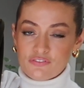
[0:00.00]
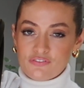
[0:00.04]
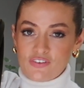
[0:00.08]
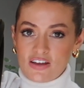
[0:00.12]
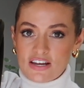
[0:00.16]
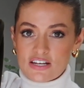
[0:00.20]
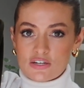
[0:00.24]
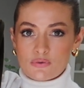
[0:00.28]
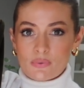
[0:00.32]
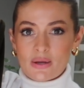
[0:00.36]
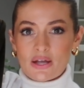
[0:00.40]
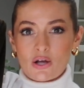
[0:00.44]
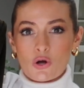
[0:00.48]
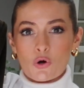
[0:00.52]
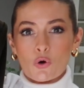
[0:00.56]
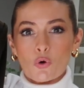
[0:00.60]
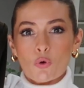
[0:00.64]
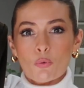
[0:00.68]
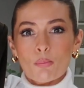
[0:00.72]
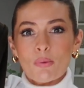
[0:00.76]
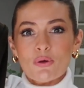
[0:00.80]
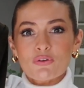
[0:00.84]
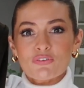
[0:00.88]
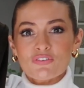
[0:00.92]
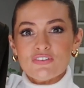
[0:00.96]
fit to it. It
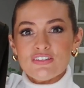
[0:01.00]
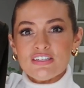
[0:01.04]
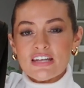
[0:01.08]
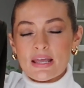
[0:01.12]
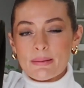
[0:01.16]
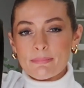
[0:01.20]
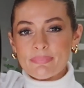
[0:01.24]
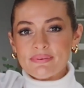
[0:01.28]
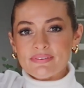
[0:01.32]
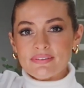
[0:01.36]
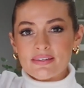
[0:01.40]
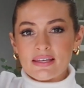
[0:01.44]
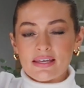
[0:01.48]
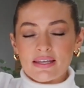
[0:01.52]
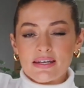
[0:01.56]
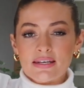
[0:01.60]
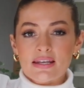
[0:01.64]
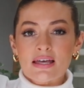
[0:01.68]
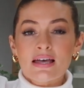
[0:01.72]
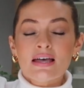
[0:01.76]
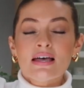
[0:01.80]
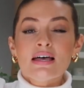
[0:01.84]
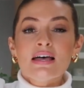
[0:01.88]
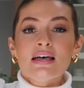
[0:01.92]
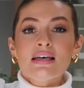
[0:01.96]
almost nips
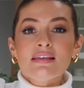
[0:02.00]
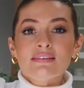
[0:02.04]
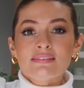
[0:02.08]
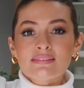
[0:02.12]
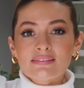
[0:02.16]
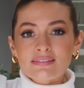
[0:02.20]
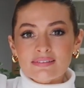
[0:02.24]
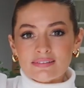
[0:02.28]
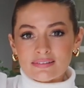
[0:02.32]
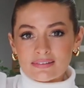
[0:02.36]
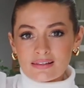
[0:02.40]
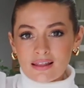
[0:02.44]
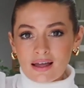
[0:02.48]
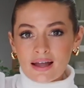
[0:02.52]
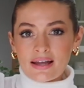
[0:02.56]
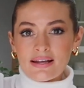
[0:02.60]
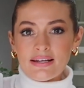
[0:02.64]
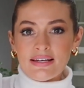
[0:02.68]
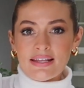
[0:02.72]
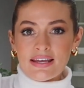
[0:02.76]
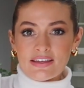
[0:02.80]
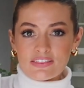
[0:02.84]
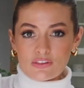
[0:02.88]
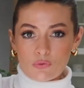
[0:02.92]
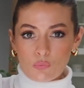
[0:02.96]
in
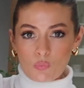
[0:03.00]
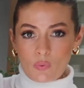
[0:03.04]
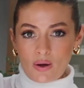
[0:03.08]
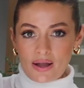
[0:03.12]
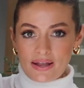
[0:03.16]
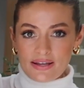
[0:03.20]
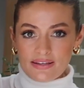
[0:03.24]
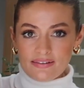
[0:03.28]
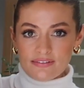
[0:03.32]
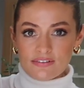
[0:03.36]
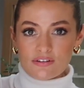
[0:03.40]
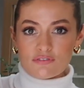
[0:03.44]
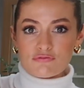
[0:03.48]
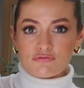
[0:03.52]
slightly at the waist,